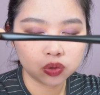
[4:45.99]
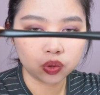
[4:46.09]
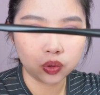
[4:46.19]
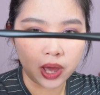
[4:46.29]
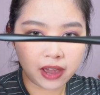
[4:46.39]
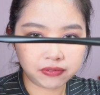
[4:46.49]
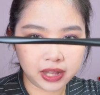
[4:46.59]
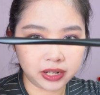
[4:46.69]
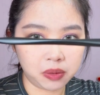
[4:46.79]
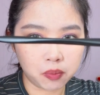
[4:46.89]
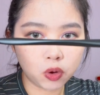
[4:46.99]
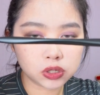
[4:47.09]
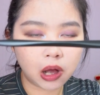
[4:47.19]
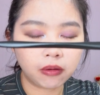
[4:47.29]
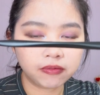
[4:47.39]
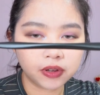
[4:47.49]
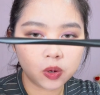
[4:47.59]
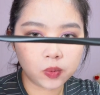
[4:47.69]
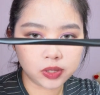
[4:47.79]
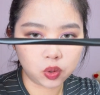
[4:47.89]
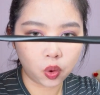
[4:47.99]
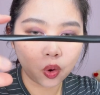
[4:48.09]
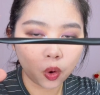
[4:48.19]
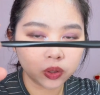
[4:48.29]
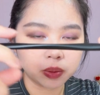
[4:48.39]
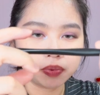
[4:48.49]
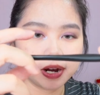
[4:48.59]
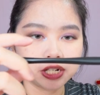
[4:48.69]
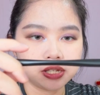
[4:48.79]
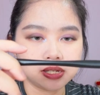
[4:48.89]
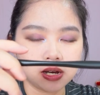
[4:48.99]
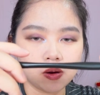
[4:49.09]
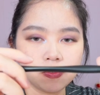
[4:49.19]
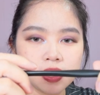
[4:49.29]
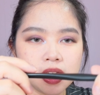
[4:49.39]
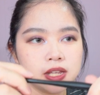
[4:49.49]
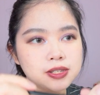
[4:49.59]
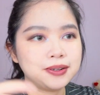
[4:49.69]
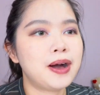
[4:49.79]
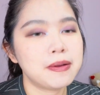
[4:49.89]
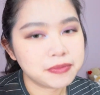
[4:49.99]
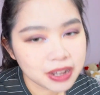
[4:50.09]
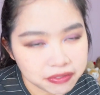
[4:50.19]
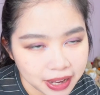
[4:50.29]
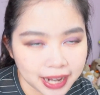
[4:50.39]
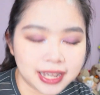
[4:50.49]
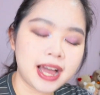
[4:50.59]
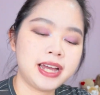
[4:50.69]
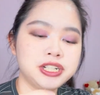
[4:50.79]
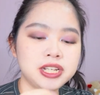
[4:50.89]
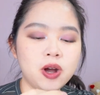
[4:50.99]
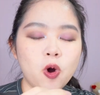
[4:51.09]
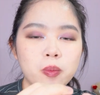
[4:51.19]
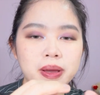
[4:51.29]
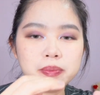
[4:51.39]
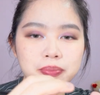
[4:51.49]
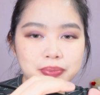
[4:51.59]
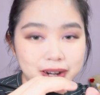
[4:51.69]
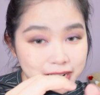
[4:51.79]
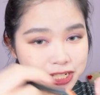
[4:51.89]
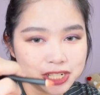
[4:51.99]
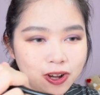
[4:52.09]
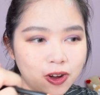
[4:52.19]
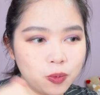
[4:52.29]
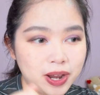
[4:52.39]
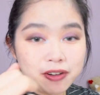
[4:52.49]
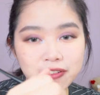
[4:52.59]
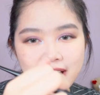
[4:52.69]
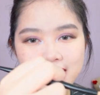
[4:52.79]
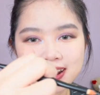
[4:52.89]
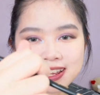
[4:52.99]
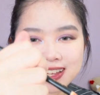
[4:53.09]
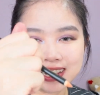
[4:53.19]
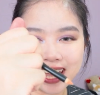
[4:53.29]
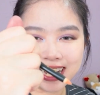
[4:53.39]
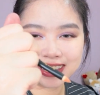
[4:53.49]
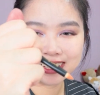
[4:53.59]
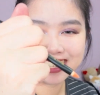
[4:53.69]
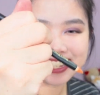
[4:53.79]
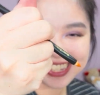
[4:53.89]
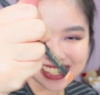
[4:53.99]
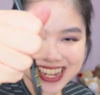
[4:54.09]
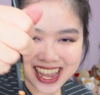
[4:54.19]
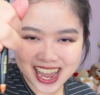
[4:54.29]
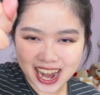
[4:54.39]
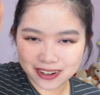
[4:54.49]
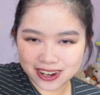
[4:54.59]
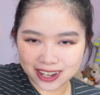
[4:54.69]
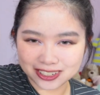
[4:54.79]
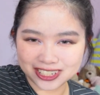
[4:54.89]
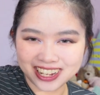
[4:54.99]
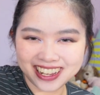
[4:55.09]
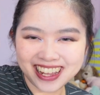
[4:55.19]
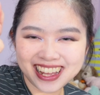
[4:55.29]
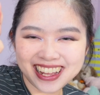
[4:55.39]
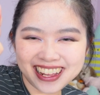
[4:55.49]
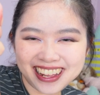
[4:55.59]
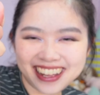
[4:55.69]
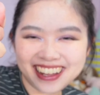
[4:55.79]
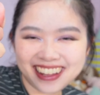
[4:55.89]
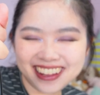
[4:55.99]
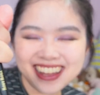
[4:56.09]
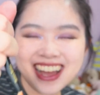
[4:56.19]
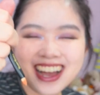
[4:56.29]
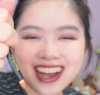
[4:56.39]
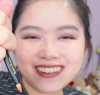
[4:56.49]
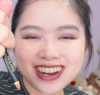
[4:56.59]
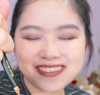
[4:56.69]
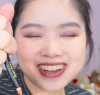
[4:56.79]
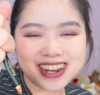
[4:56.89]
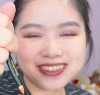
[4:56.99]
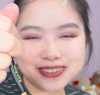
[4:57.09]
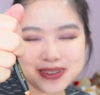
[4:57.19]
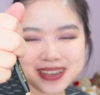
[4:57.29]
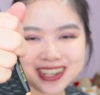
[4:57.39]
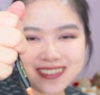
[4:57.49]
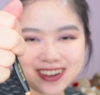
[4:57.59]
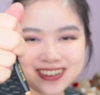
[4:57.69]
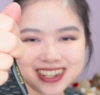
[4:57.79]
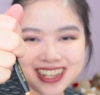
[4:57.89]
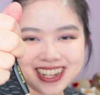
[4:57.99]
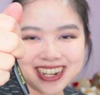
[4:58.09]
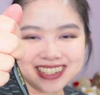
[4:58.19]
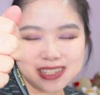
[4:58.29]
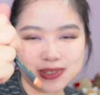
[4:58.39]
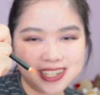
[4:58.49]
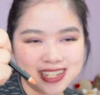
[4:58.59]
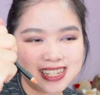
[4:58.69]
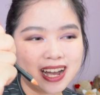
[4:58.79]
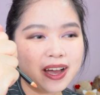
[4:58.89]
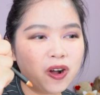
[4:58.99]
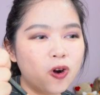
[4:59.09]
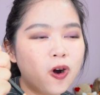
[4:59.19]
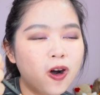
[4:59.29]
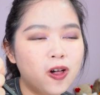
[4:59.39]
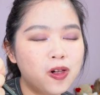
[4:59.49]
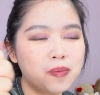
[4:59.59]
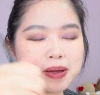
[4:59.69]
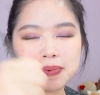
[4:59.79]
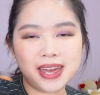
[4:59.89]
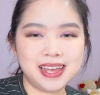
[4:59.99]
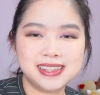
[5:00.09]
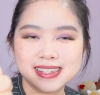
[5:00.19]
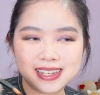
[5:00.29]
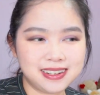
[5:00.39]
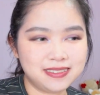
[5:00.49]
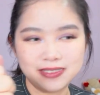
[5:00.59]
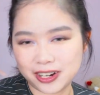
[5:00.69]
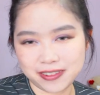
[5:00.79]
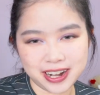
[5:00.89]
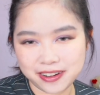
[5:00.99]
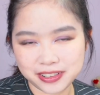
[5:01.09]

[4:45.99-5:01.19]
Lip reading: to have like the most comfort when you hold the brush itself. So fun fact, I actually hold my brush, or when I write like this, I don't know how to Whenever I do my makeup, I'm holding it like this because that's how I hold all my pens, and when I write and